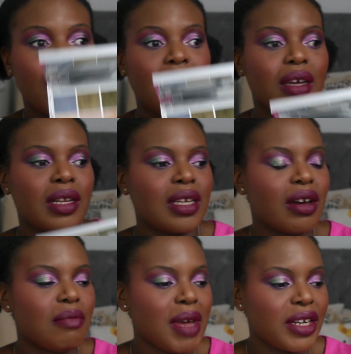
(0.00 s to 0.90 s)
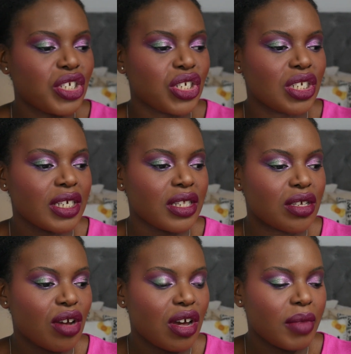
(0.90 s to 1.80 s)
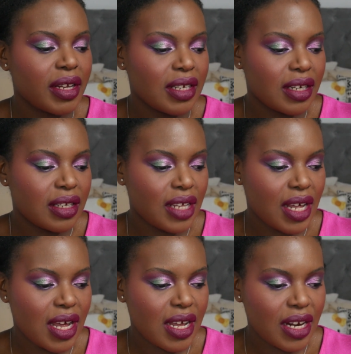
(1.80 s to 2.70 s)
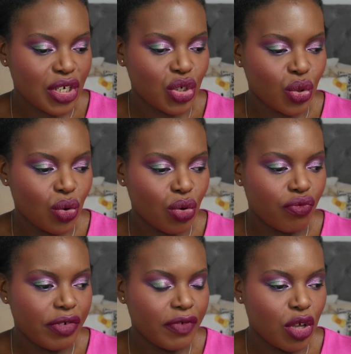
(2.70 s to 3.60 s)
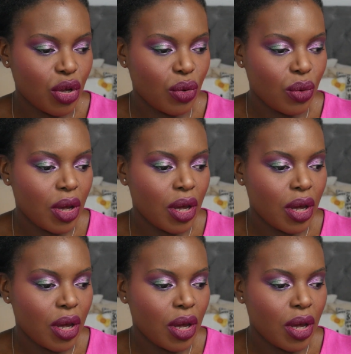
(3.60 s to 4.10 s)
And I think I mentioned it at the time I did the initial review.